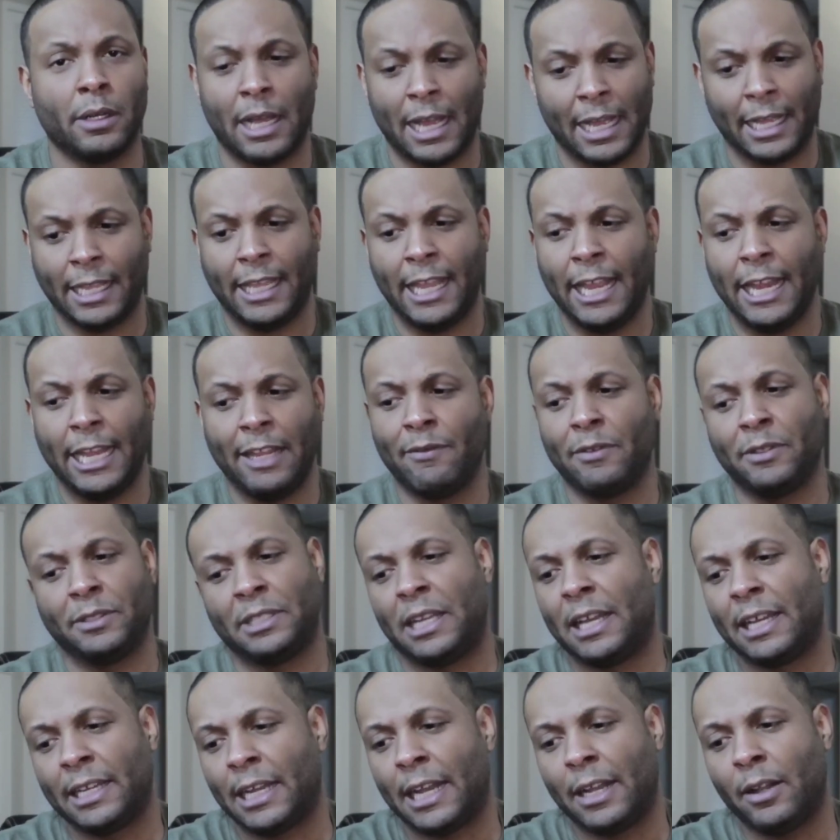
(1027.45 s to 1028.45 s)
I
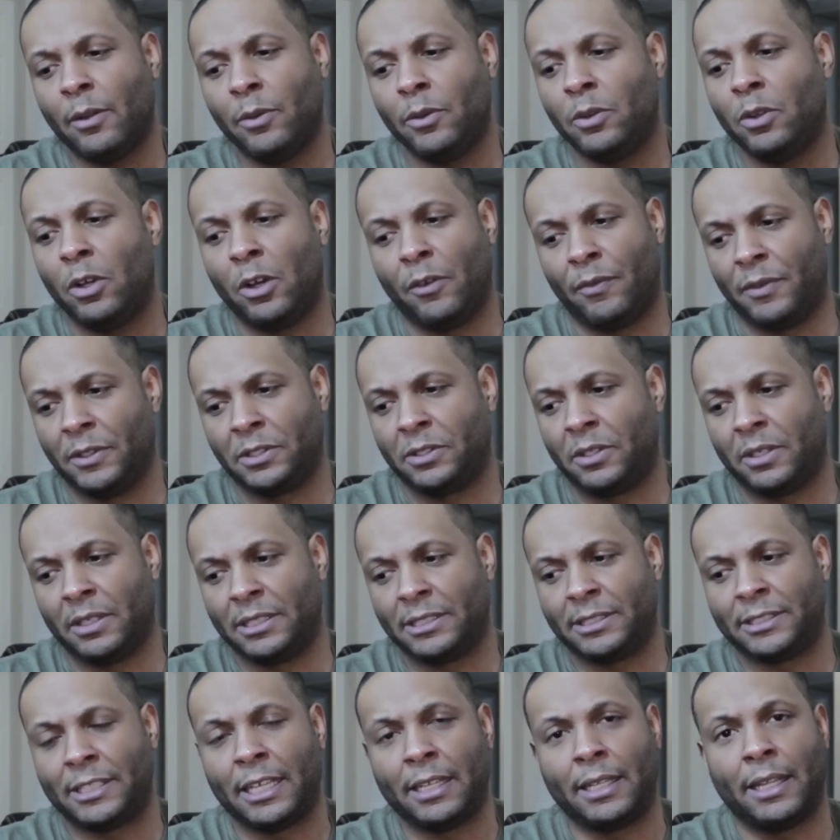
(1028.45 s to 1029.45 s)
don't know if it's going to
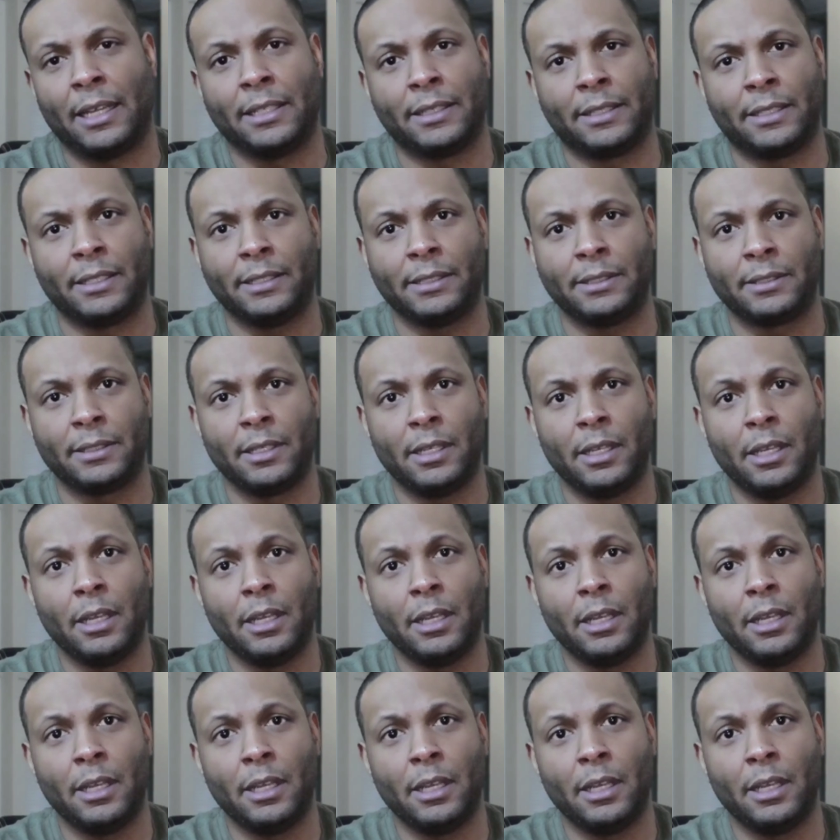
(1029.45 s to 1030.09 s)
stay like this,